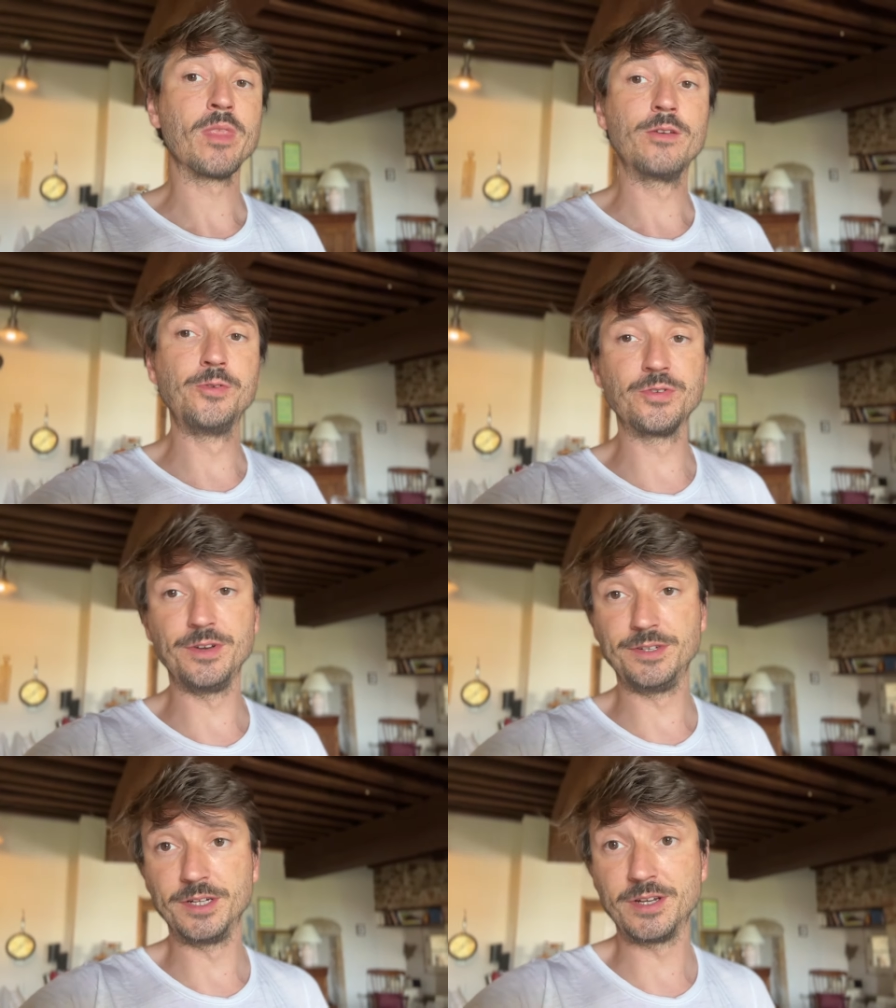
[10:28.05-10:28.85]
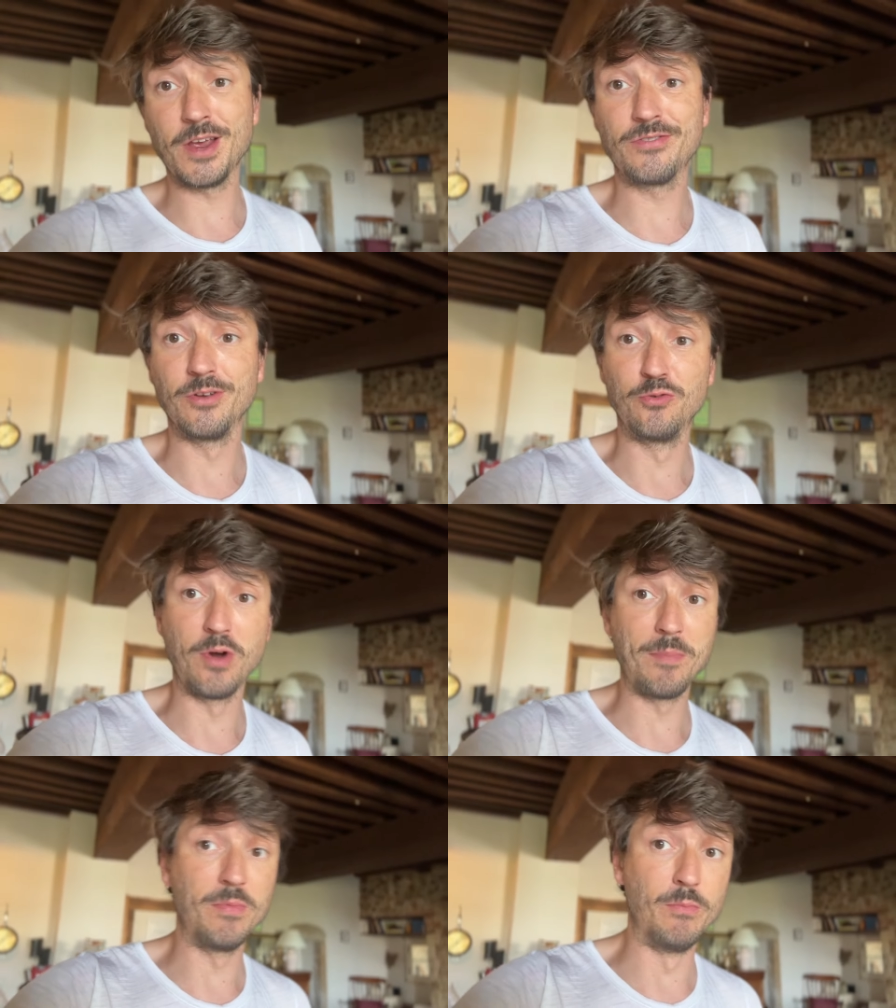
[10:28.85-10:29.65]
Usually they take the
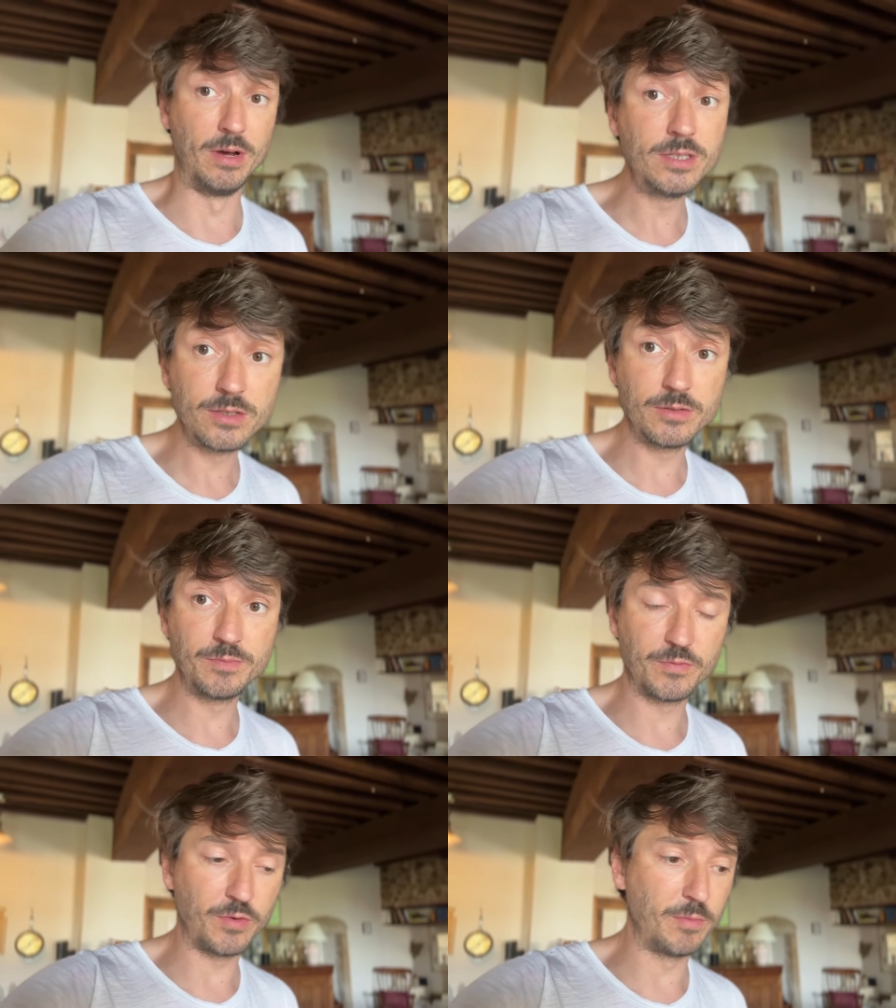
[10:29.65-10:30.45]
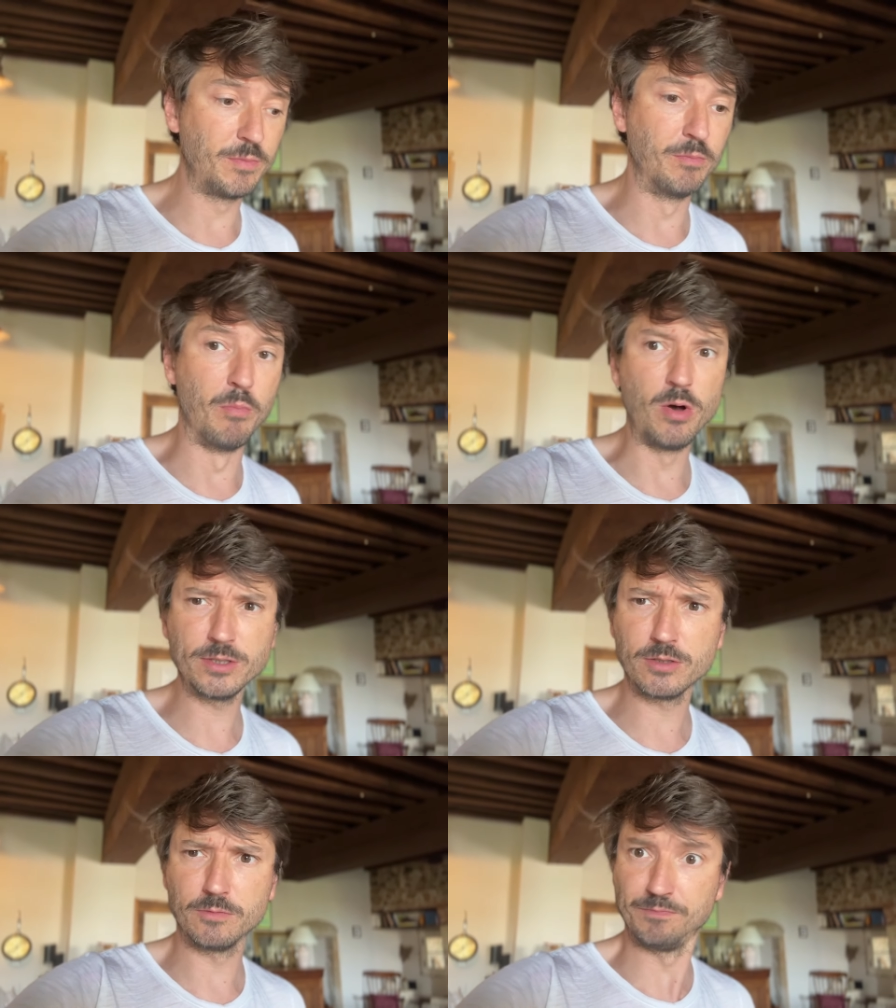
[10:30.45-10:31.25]
grape must from
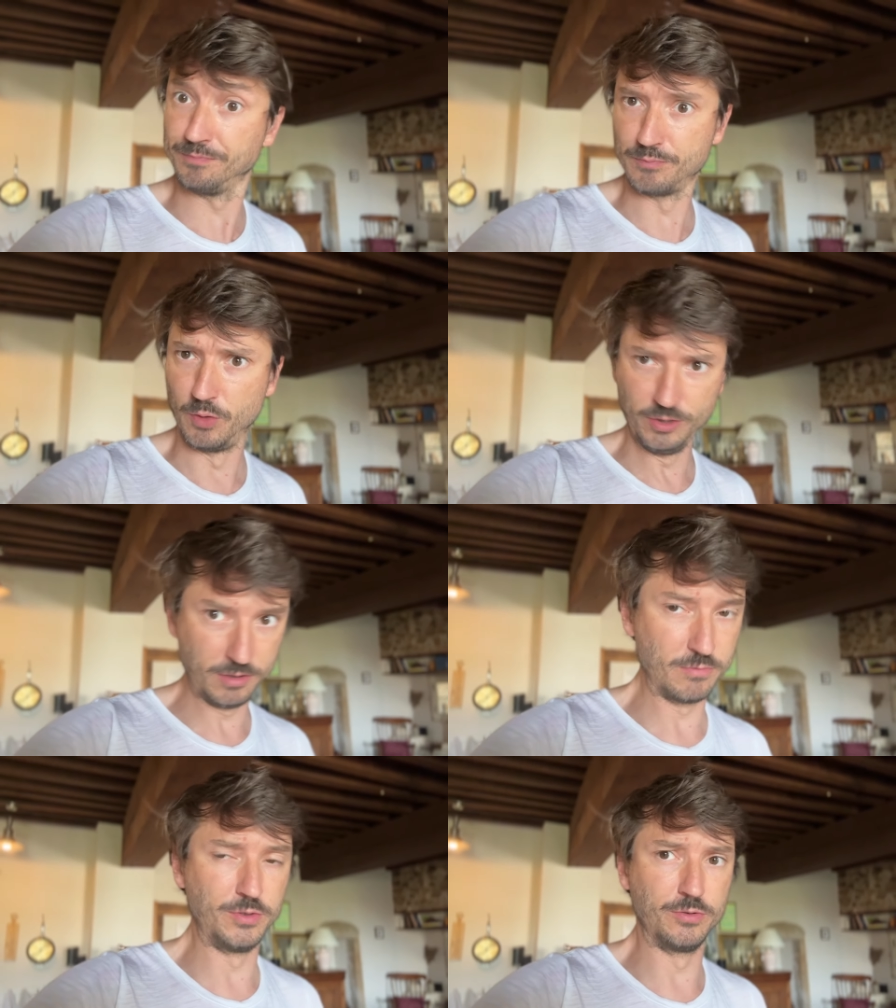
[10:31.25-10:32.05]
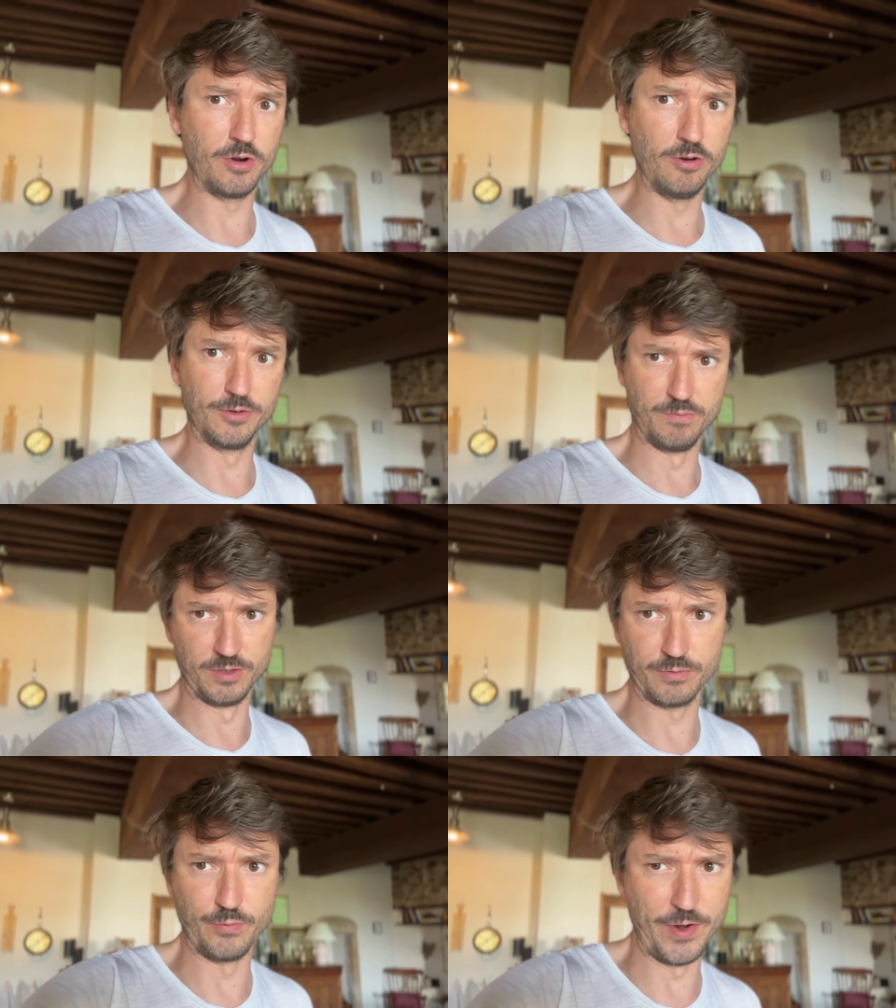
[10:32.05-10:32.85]
most, most, you call it
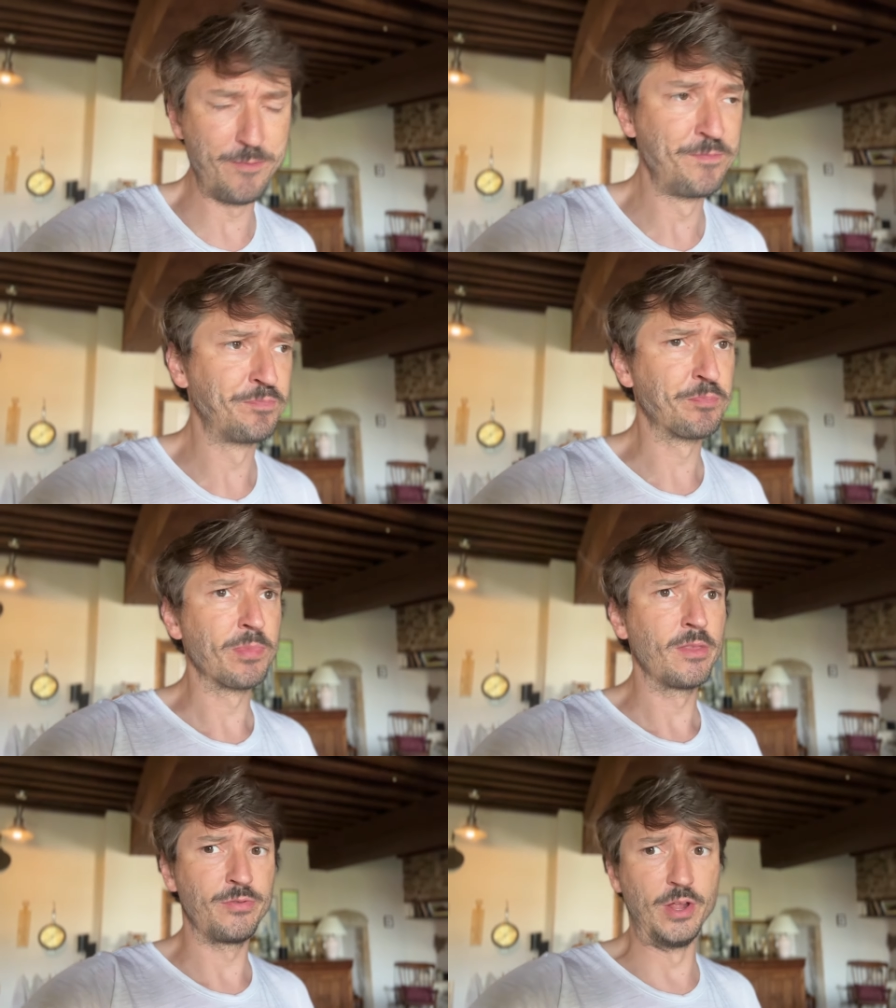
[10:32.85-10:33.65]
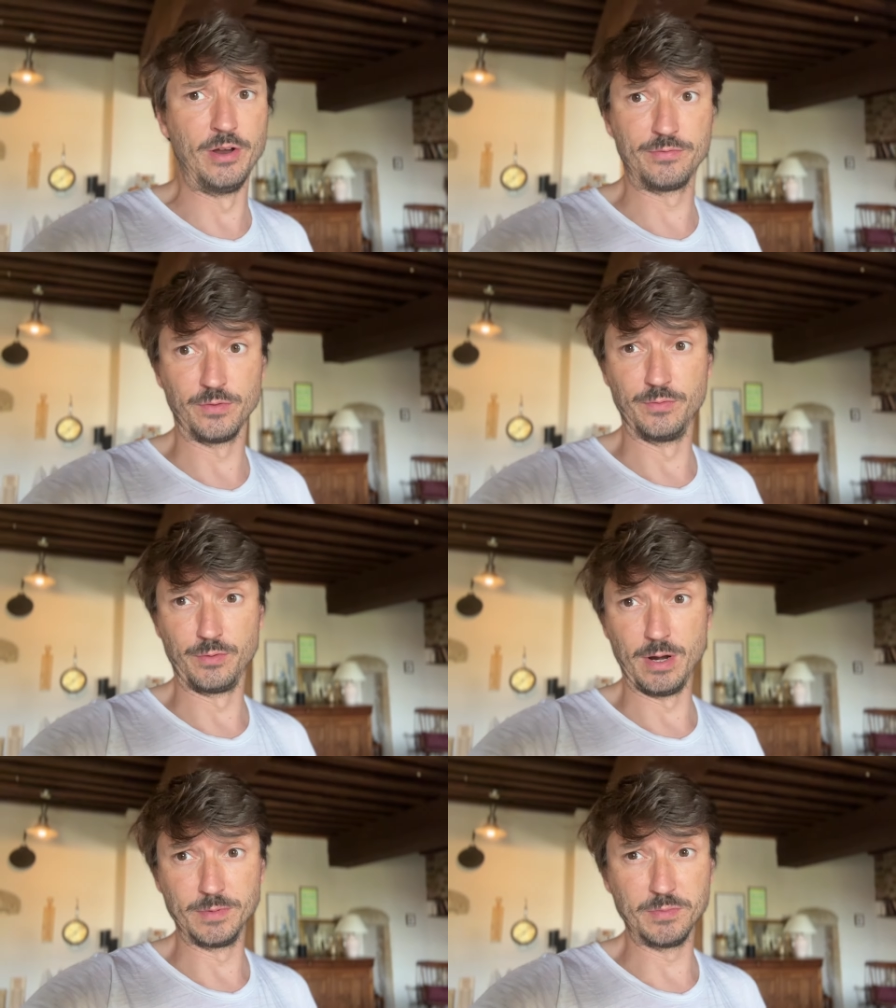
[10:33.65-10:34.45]
most, right? the leftover
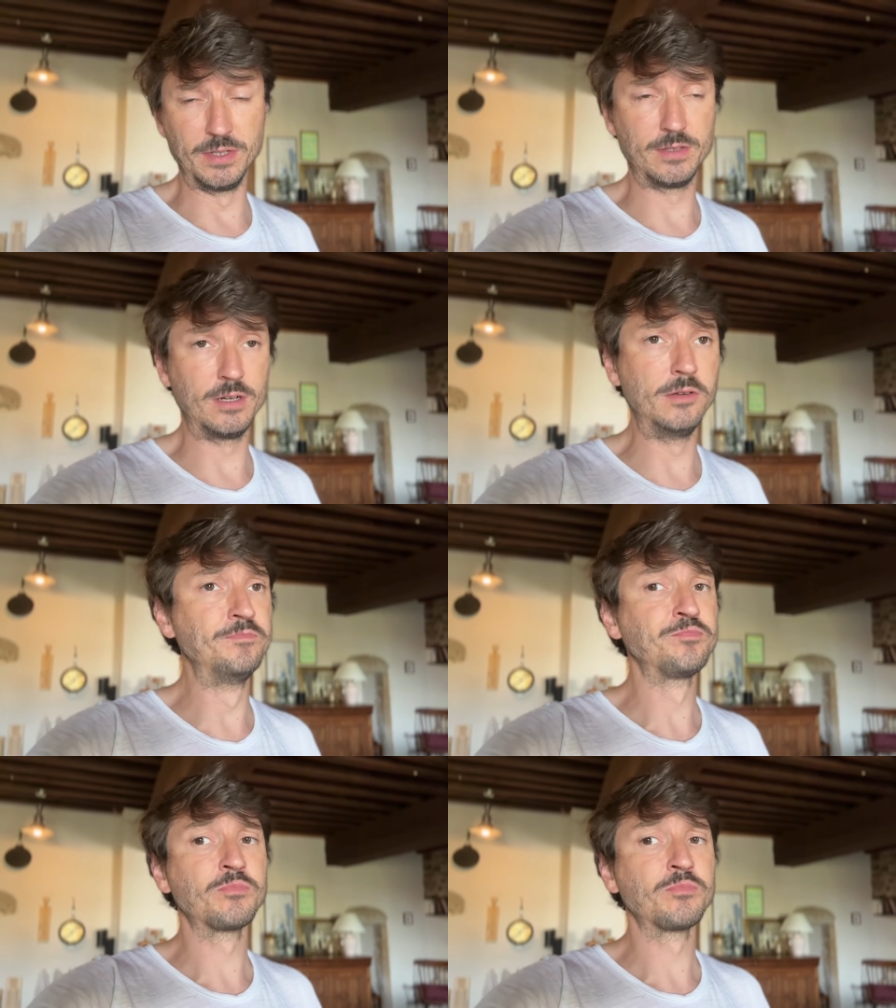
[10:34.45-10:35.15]
grapes basically.